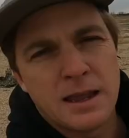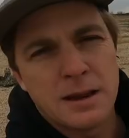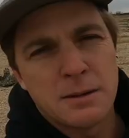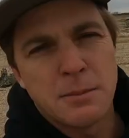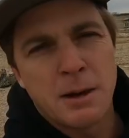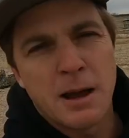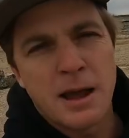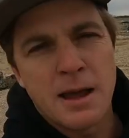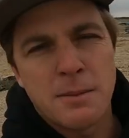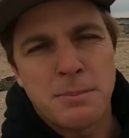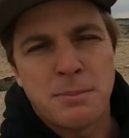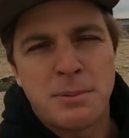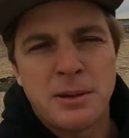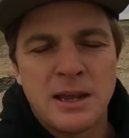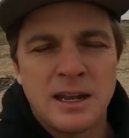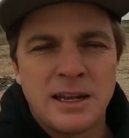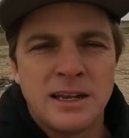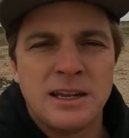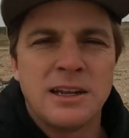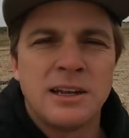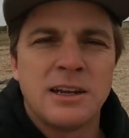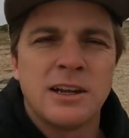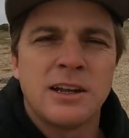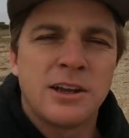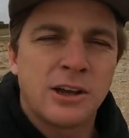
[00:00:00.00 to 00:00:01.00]
In my
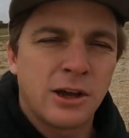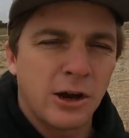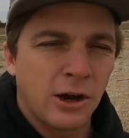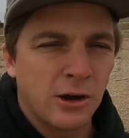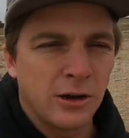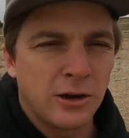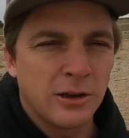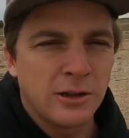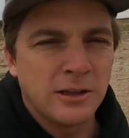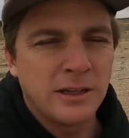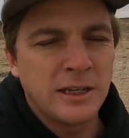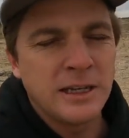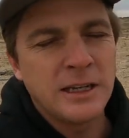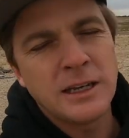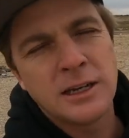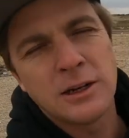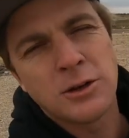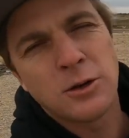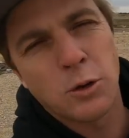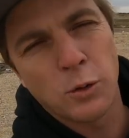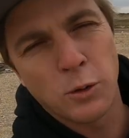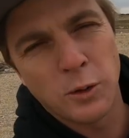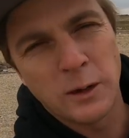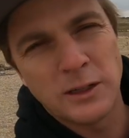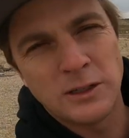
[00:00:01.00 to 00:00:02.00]
opinion, currently,
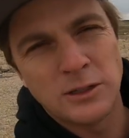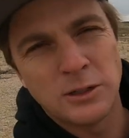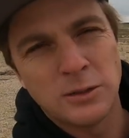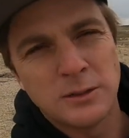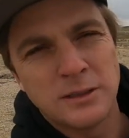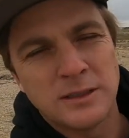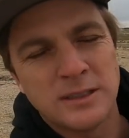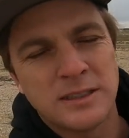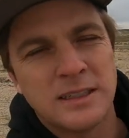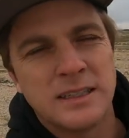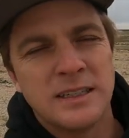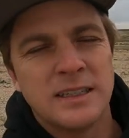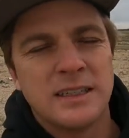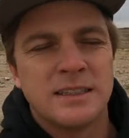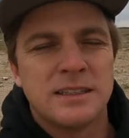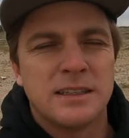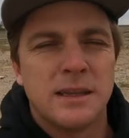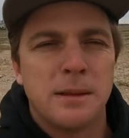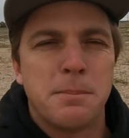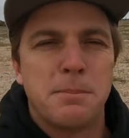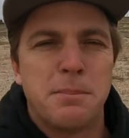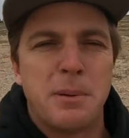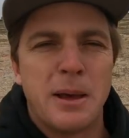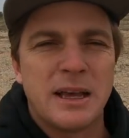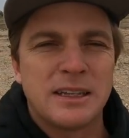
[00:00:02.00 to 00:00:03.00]
Corey Tunison is
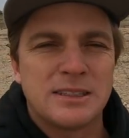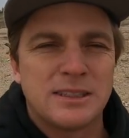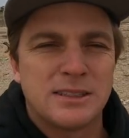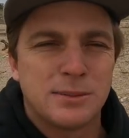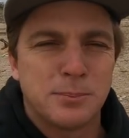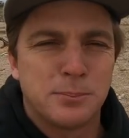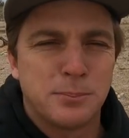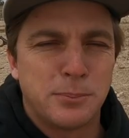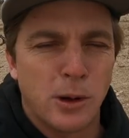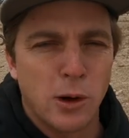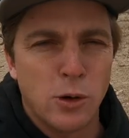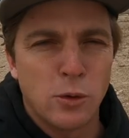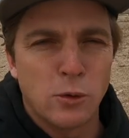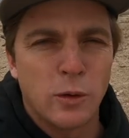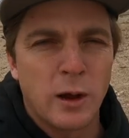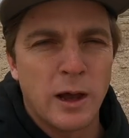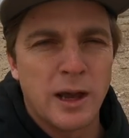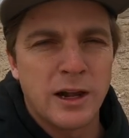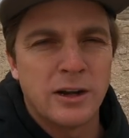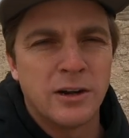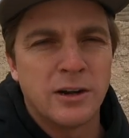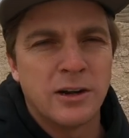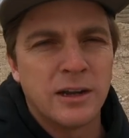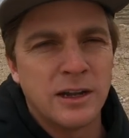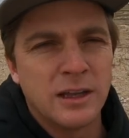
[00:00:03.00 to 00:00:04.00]
the best boat
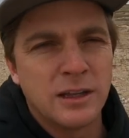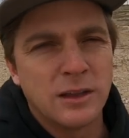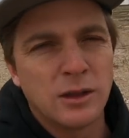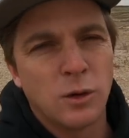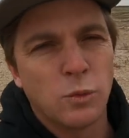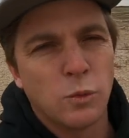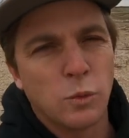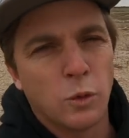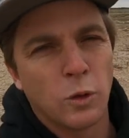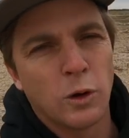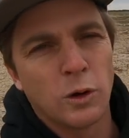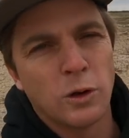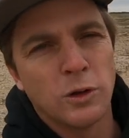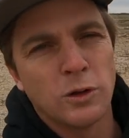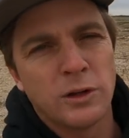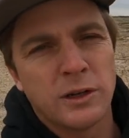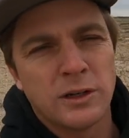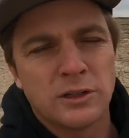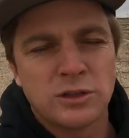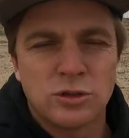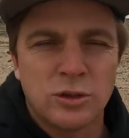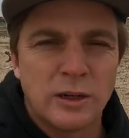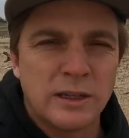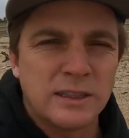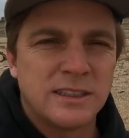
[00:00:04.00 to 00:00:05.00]
rider in the
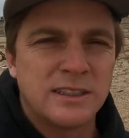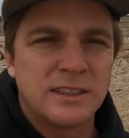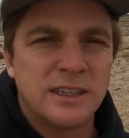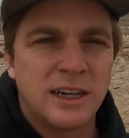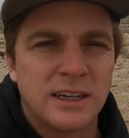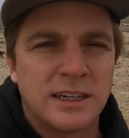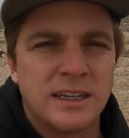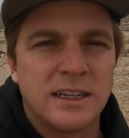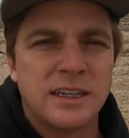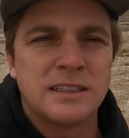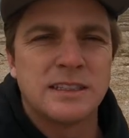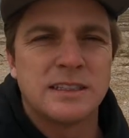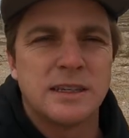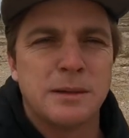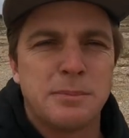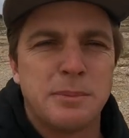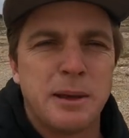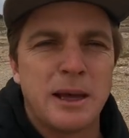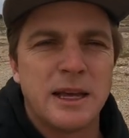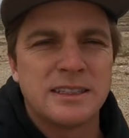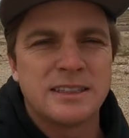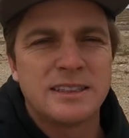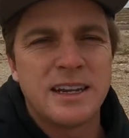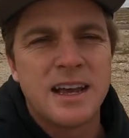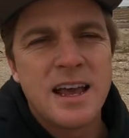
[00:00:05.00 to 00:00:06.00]
world. Trent Stuckey is the
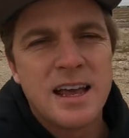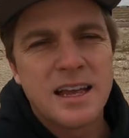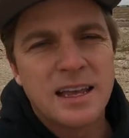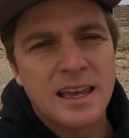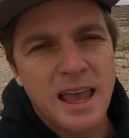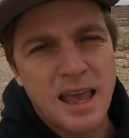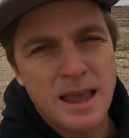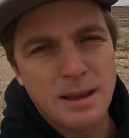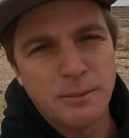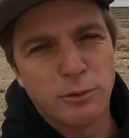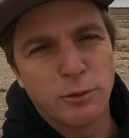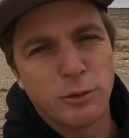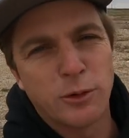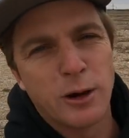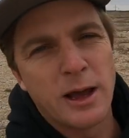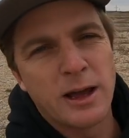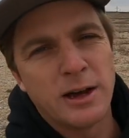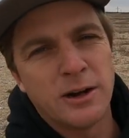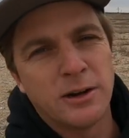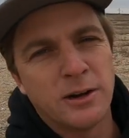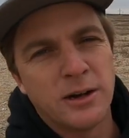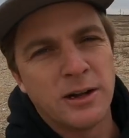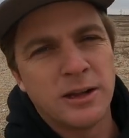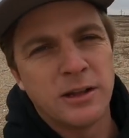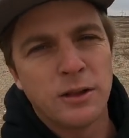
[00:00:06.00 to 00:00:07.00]
best cable
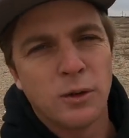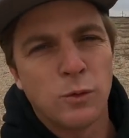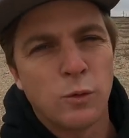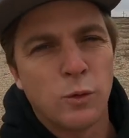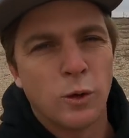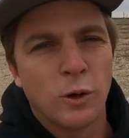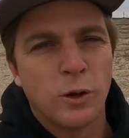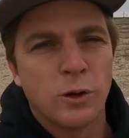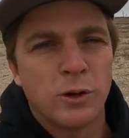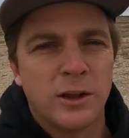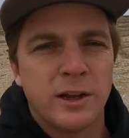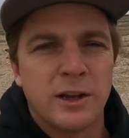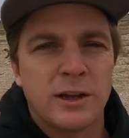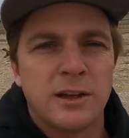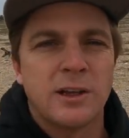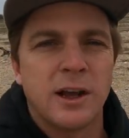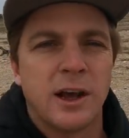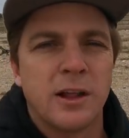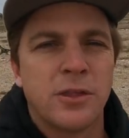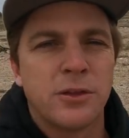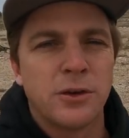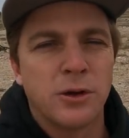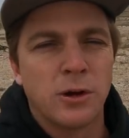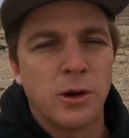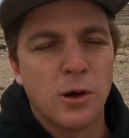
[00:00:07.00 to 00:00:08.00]
rider in the world. And
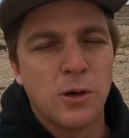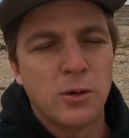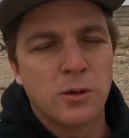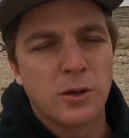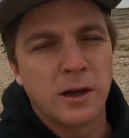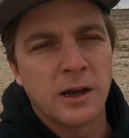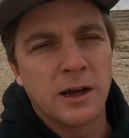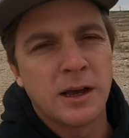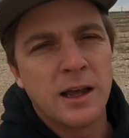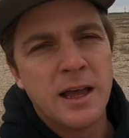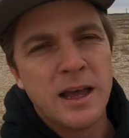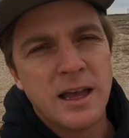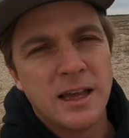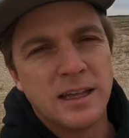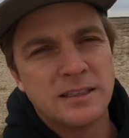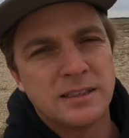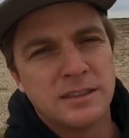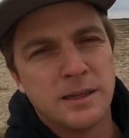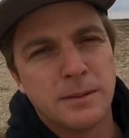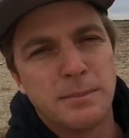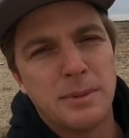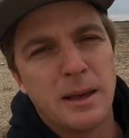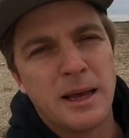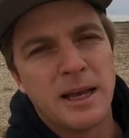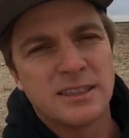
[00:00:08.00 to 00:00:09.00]
Gunther Oka is
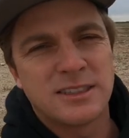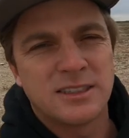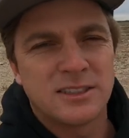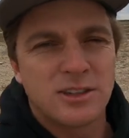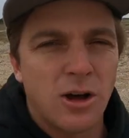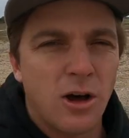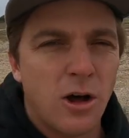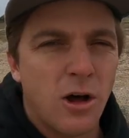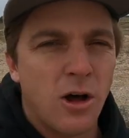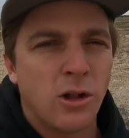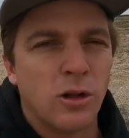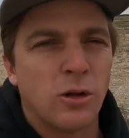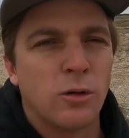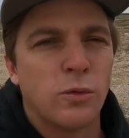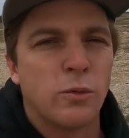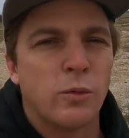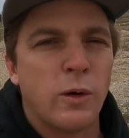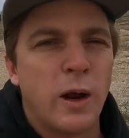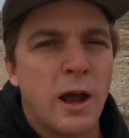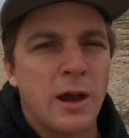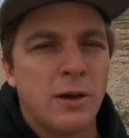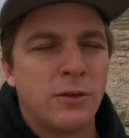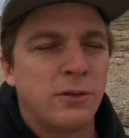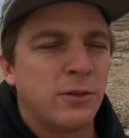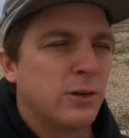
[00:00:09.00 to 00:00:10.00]
the best
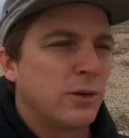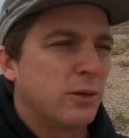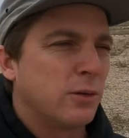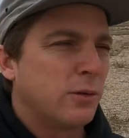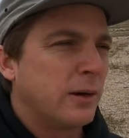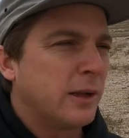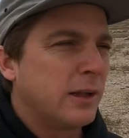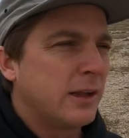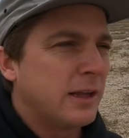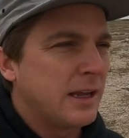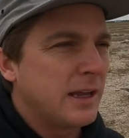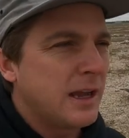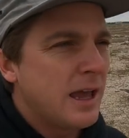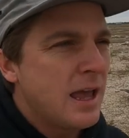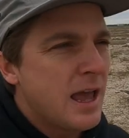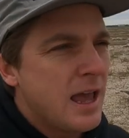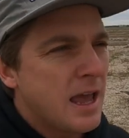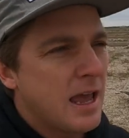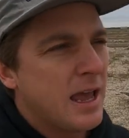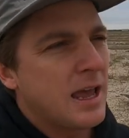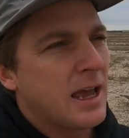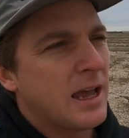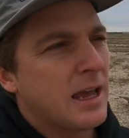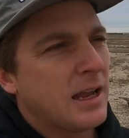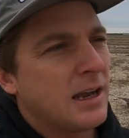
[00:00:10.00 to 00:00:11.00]
all-arounder, really.
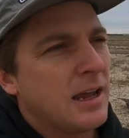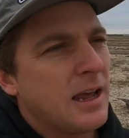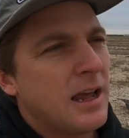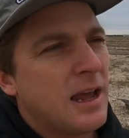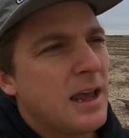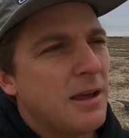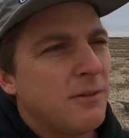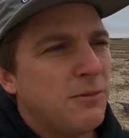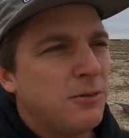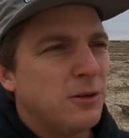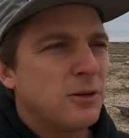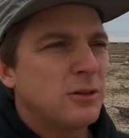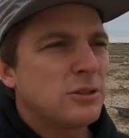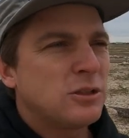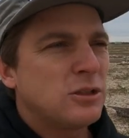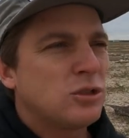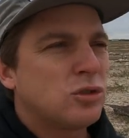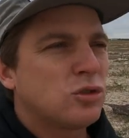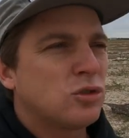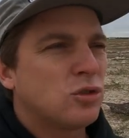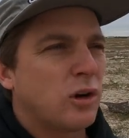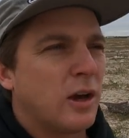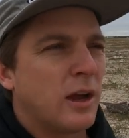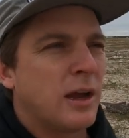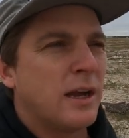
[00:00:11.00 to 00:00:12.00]
And if you're just
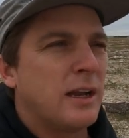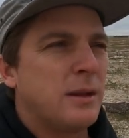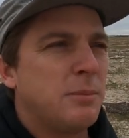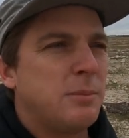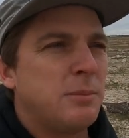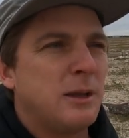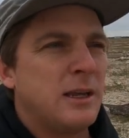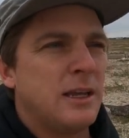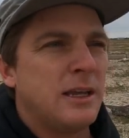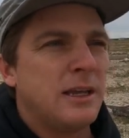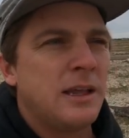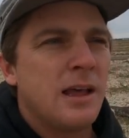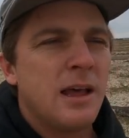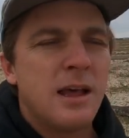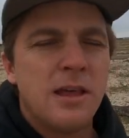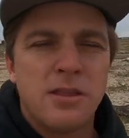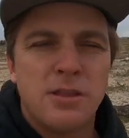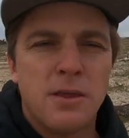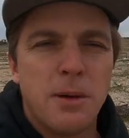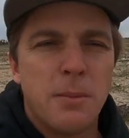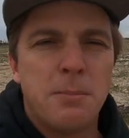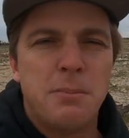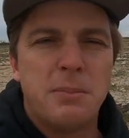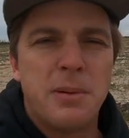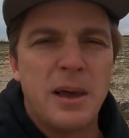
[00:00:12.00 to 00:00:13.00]
trying to be
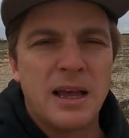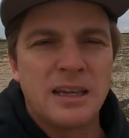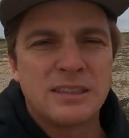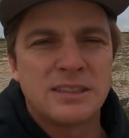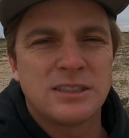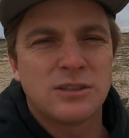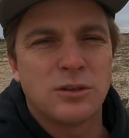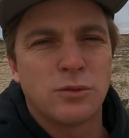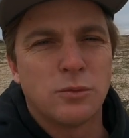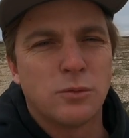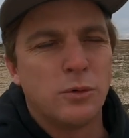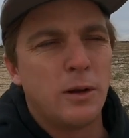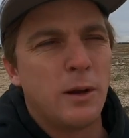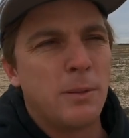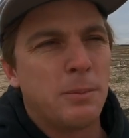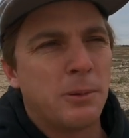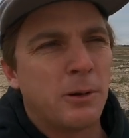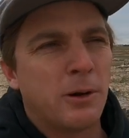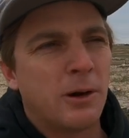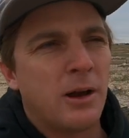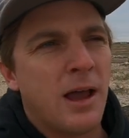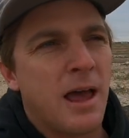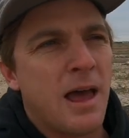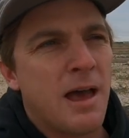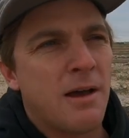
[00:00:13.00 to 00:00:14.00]
the best
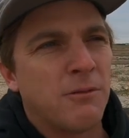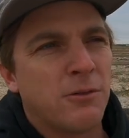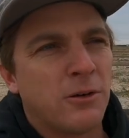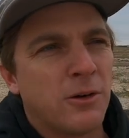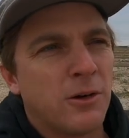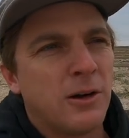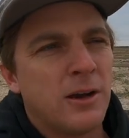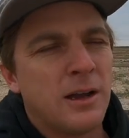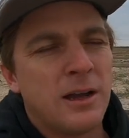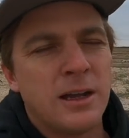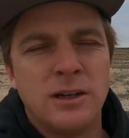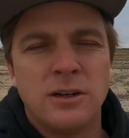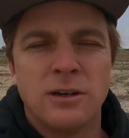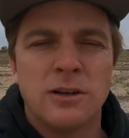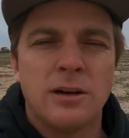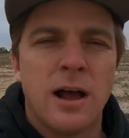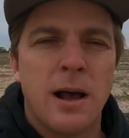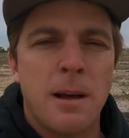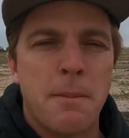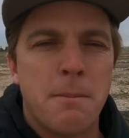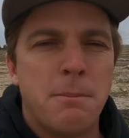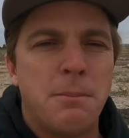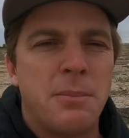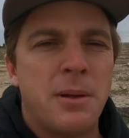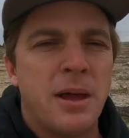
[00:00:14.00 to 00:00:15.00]
ripper ever and you're
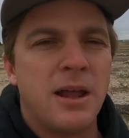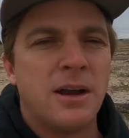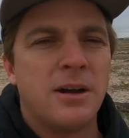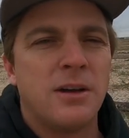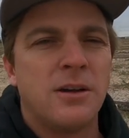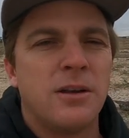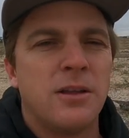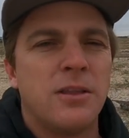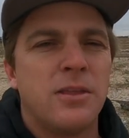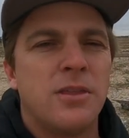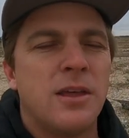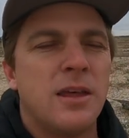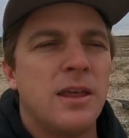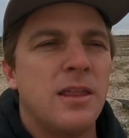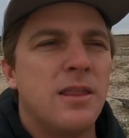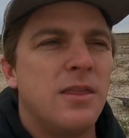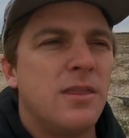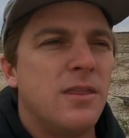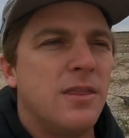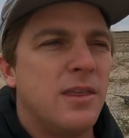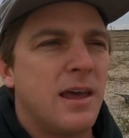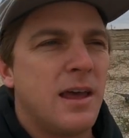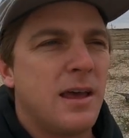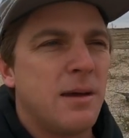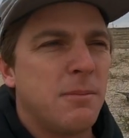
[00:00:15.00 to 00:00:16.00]
not better
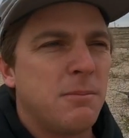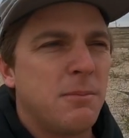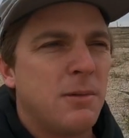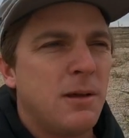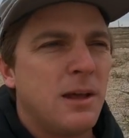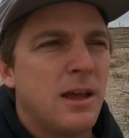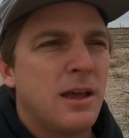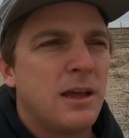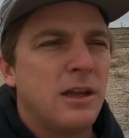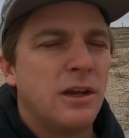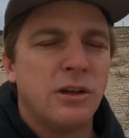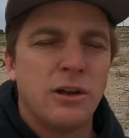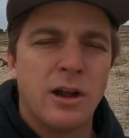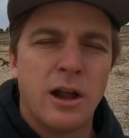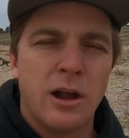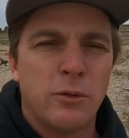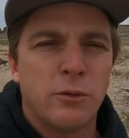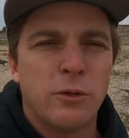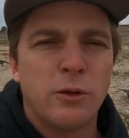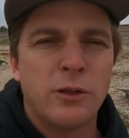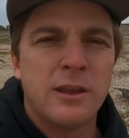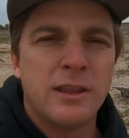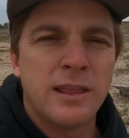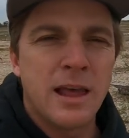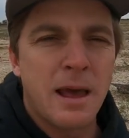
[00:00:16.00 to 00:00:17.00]
than them, you're not
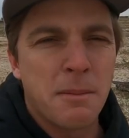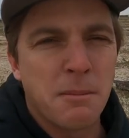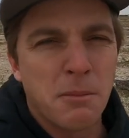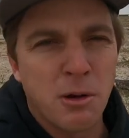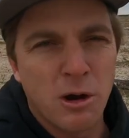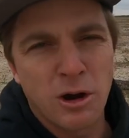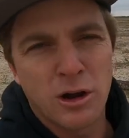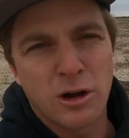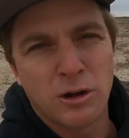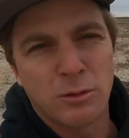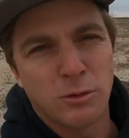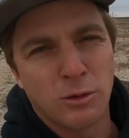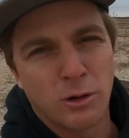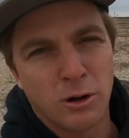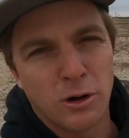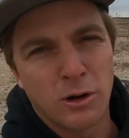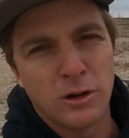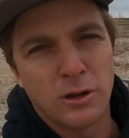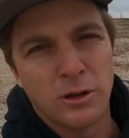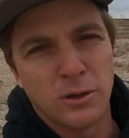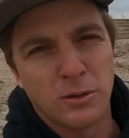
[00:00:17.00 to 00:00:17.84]
really that marketable, are